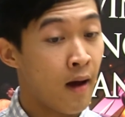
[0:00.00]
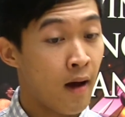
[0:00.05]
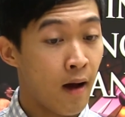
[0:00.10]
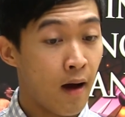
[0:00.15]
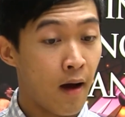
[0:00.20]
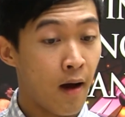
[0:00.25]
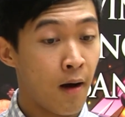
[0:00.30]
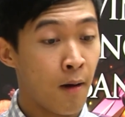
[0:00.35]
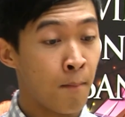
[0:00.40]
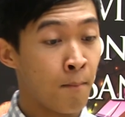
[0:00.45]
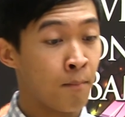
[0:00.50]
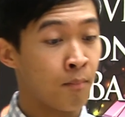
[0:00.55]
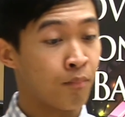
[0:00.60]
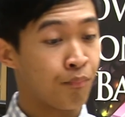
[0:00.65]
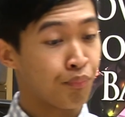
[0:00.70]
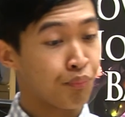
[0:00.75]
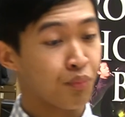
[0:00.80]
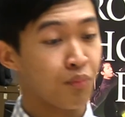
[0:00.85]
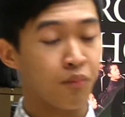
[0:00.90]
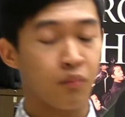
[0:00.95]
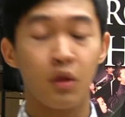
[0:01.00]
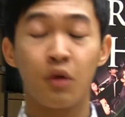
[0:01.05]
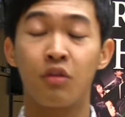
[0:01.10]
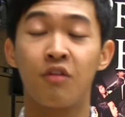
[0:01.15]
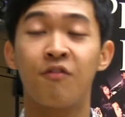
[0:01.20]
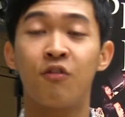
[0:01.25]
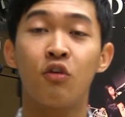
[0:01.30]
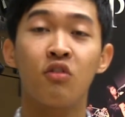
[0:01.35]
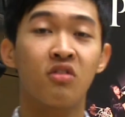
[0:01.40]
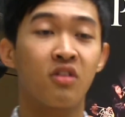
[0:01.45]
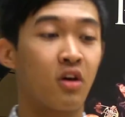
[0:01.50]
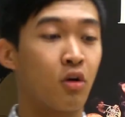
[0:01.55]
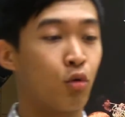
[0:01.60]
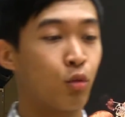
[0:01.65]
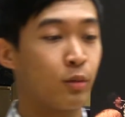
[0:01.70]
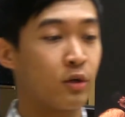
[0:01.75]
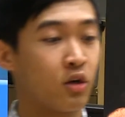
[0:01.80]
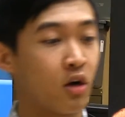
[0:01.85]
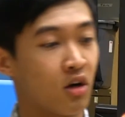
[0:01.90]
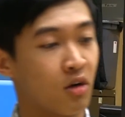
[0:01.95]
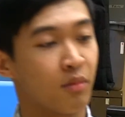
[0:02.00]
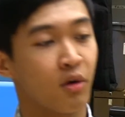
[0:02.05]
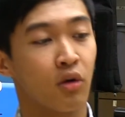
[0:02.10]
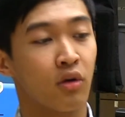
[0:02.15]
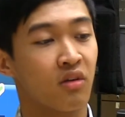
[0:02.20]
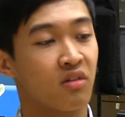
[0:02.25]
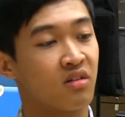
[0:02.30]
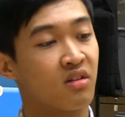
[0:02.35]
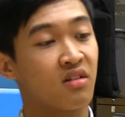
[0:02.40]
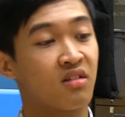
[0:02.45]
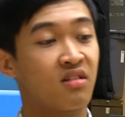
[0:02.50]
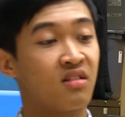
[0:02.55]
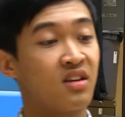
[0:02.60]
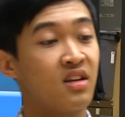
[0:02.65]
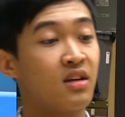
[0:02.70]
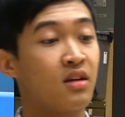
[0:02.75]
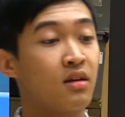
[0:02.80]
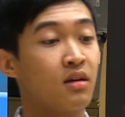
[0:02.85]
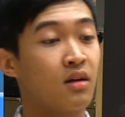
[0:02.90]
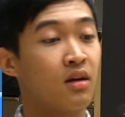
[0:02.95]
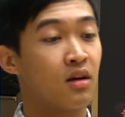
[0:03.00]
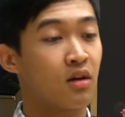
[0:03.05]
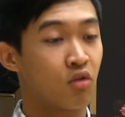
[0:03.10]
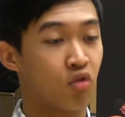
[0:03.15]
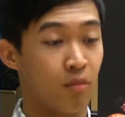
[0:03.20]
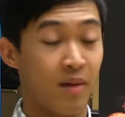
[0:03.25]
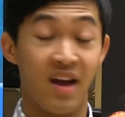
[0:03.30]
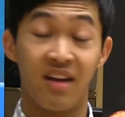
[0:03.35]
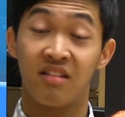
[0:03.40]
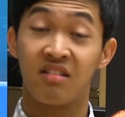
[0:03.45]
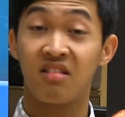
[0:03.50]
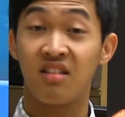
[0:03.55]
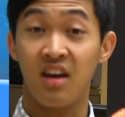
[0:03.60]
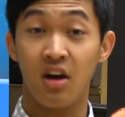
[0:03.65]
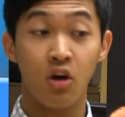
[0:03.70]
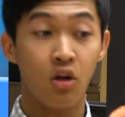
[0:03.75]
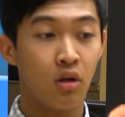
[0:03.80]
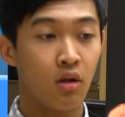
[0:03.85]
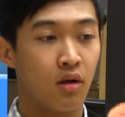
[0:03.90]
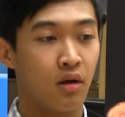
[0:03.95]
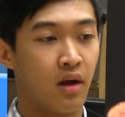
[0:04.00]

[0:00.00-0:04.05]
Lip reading: The first scale we'll be talking about is the C chromatic scale,